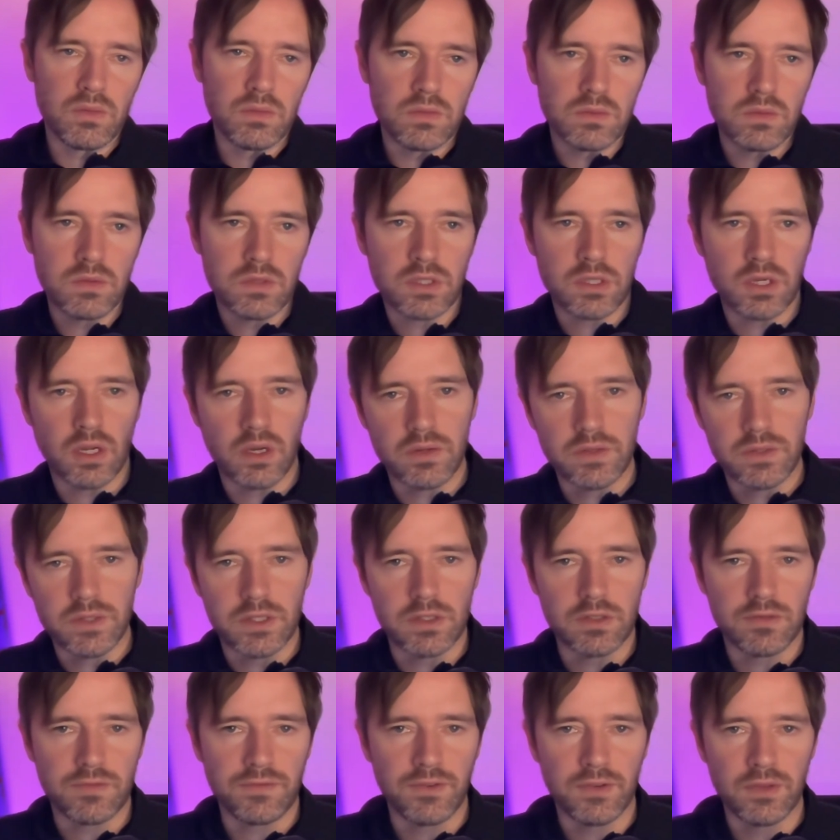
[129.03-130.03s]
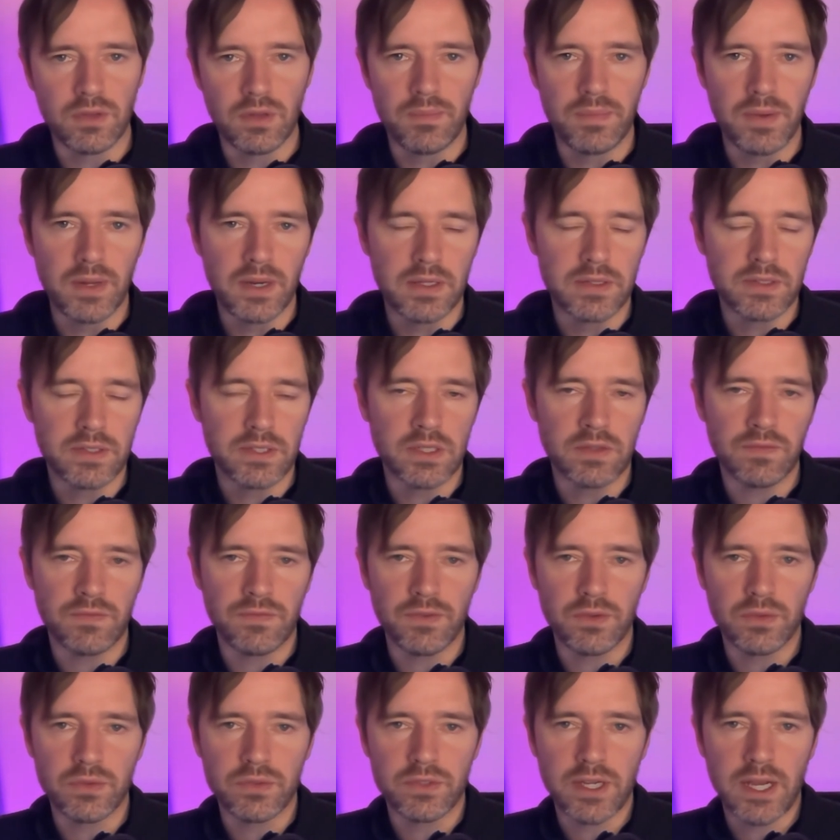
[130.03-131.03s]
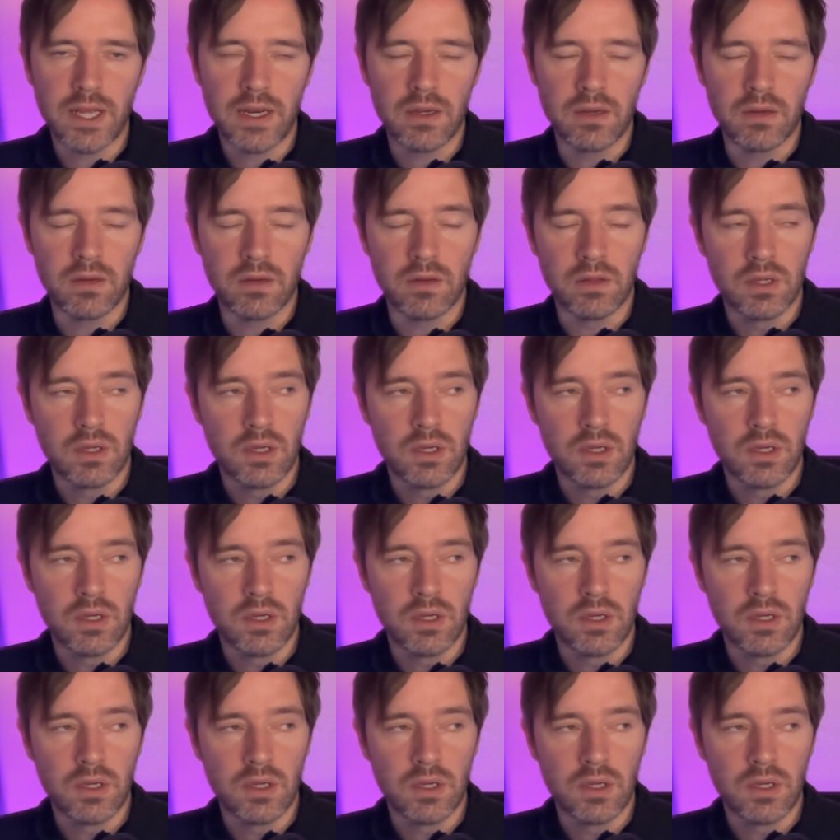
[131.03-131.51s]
shows his full ability and full talent.